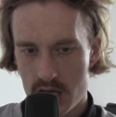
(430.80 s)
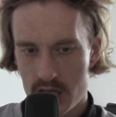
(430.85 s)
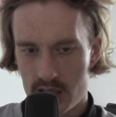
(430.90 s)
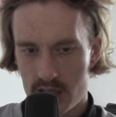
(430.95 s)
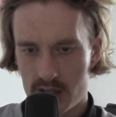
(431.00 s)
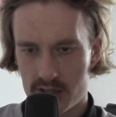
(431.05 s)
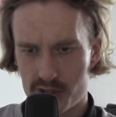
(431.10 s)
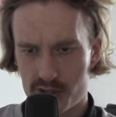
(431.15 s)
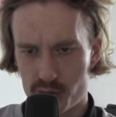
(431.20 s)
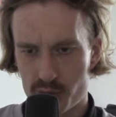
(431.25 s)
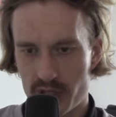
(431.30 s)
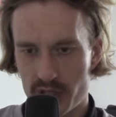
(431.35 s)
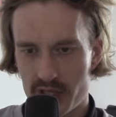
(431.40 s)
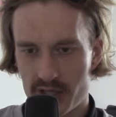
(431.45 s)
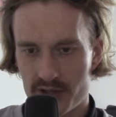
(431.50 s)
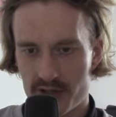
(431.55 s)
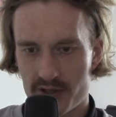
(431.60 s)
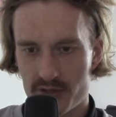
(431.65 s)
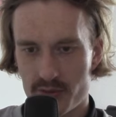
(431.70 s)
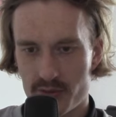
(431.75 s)
let's wait
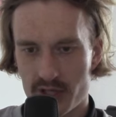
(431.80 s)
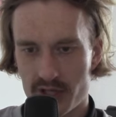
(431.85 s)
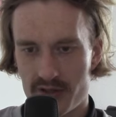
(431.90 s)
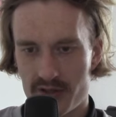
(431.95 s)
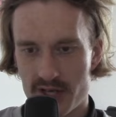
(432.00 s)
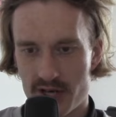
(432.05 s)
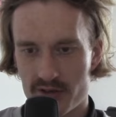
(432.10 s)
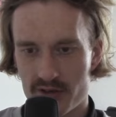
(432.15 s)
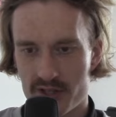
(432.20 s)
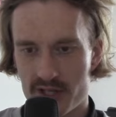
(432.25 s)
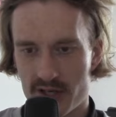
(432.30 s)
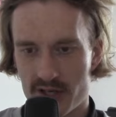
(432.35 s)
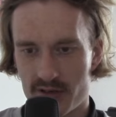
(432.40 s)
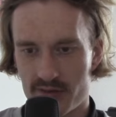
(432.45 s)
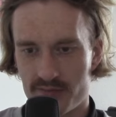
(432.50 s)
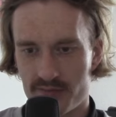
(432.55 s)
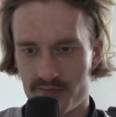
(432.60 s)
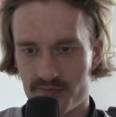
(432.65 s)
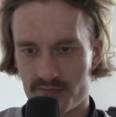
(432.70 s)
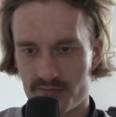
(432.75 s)
until we are
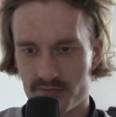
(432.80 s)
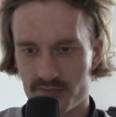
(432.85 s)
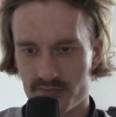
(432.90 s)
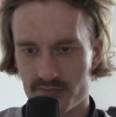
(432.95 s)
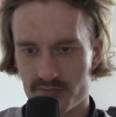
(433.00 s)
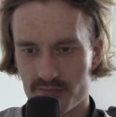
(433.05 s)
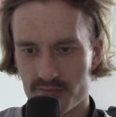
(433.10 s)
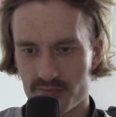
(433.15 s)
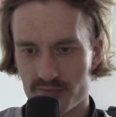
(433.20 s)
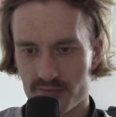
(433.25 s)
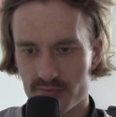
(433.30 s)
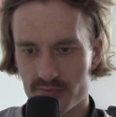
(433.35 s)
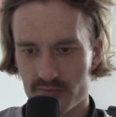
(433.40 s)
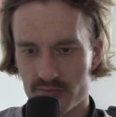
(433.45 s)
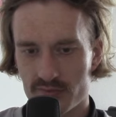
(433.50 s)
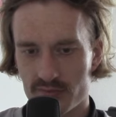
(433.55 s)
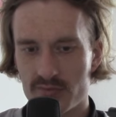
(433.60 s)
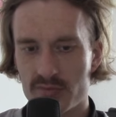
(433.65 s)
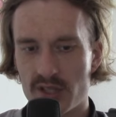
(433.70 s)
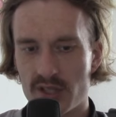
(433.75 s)
downtown
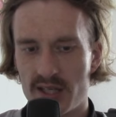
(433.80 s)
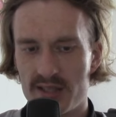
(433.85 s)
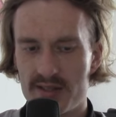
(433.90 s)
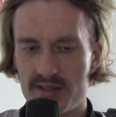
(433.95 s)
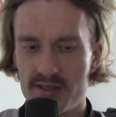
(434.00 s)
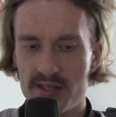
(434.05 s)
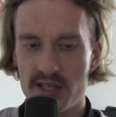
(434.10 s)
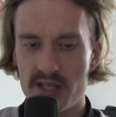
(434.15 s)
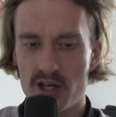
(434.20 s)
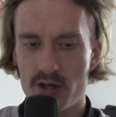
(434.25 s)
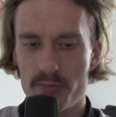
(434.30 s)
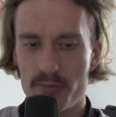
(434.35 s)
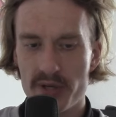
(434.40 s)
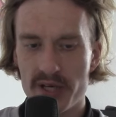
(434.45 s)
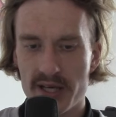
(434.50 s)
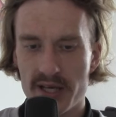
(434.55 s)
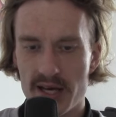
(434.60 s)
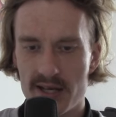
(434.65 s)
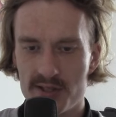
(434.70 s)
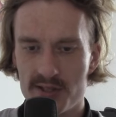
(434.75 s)
and see how
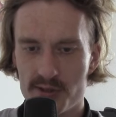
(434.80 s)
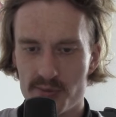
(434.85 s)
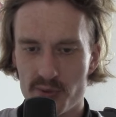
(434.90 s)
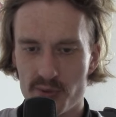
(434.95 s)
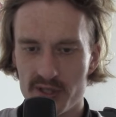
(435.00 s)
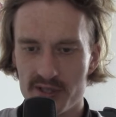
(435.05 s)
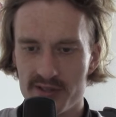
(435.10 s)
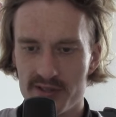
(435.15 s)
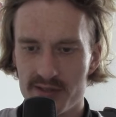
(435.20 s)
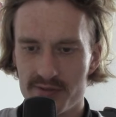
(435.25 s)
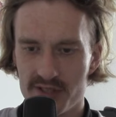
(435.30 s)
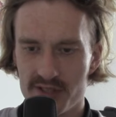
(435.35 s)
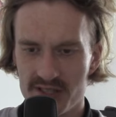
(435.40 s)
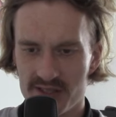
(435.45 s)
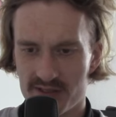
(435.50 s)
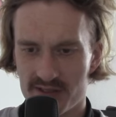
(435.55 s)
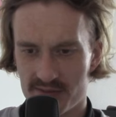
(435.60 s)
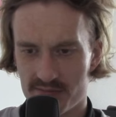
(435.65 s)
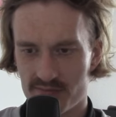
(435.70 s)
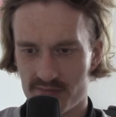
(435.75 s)
big Alice Springs even
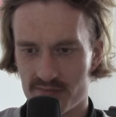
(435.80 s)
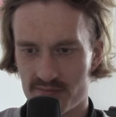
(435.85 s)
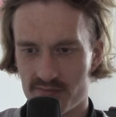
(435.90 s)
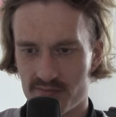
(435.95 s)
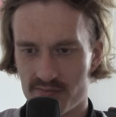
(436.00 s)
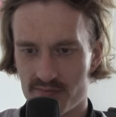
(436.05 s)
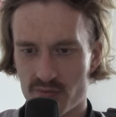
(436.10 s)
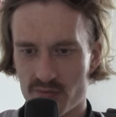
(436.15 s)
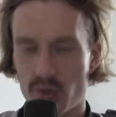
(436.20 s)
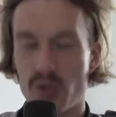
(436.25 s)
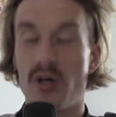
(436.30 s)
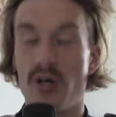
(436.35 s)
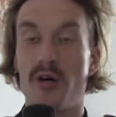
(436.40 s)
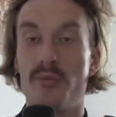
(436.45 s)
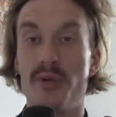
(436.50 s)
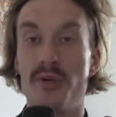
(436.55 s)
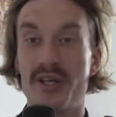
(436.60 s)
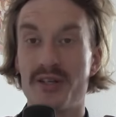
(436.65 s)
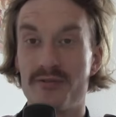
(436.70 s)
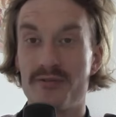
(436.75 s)
is, or how big it